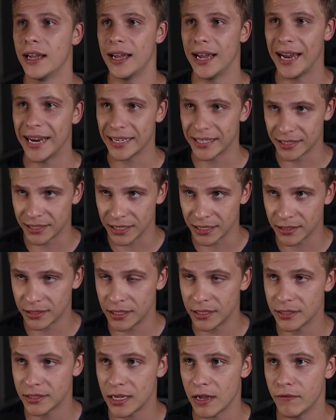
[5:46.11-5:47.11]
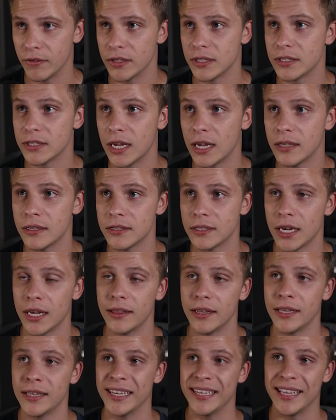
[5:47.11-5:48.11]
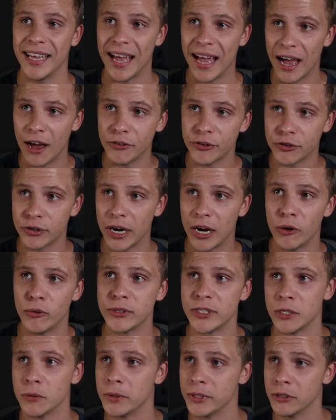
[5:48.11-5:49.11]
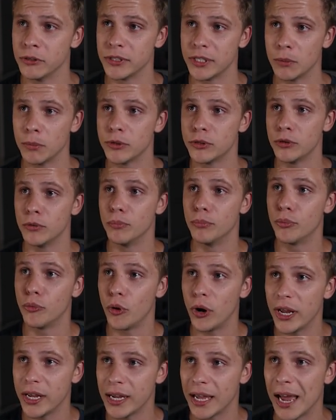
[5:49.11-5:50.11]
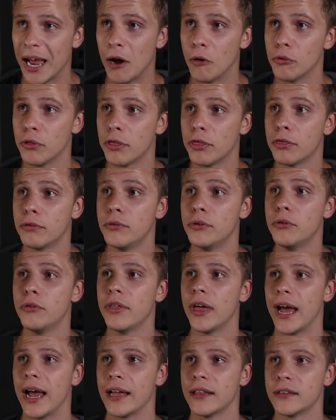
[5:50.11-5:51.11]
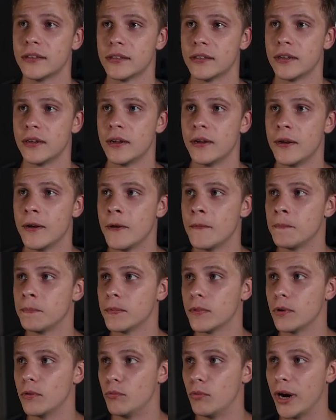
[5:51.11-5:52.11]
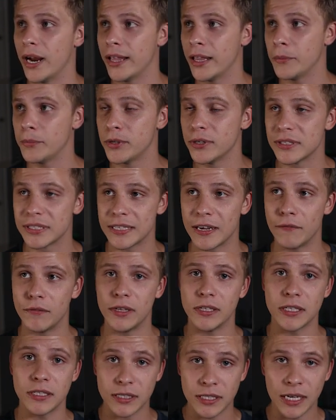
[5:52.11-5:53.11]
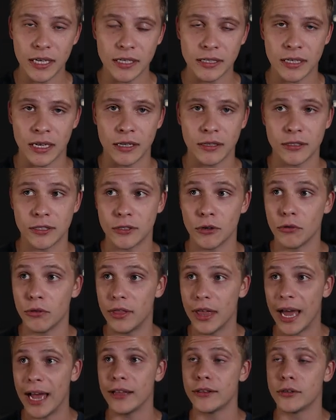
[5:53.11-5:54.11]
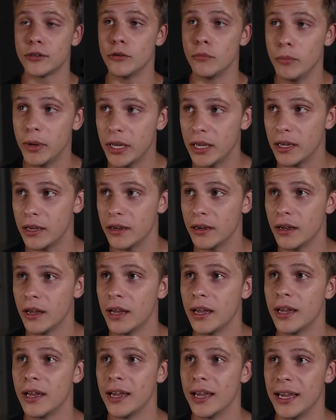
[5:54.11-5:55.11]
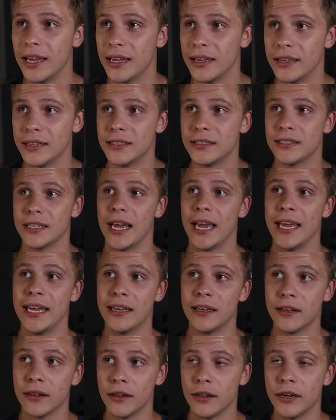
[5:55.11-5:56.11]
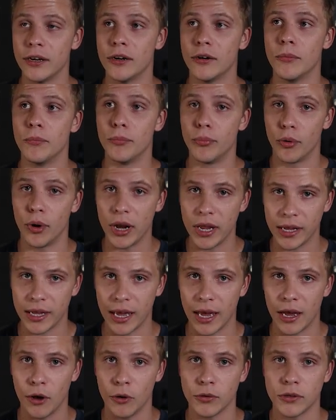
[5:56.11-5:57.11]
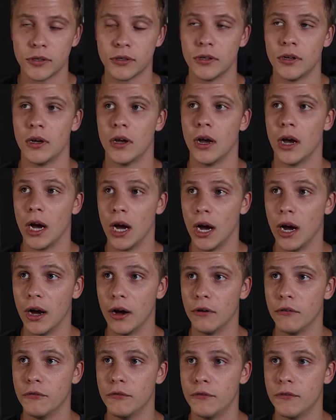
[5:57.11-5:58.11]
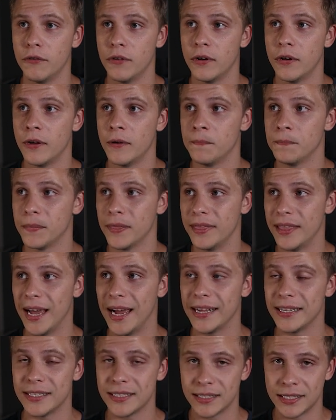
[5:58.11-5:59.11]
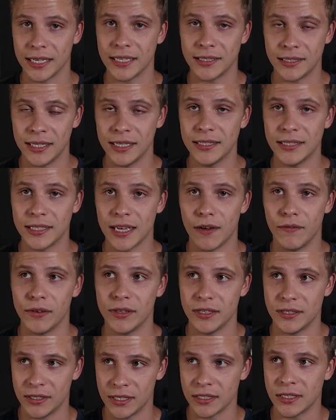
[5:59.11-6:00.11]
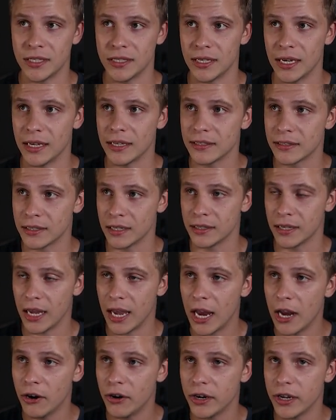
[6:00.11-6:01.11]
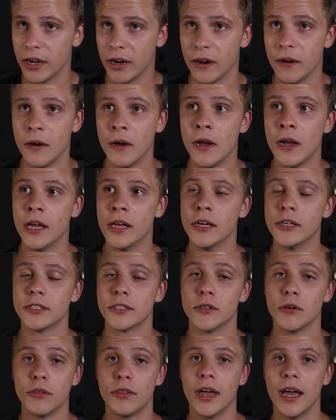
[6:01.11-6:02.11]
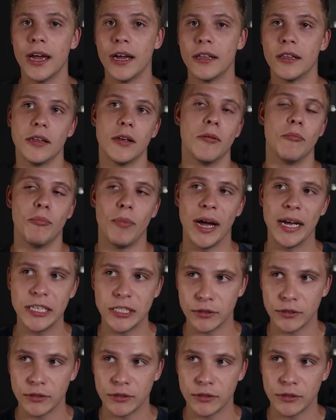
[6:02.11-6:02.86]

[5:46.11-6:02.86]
at 67 cents. And then in after hours, it was able to break out through that, ran up to 76 cents. So that to me is a clear breakout of that 67, 69 cent area. So then my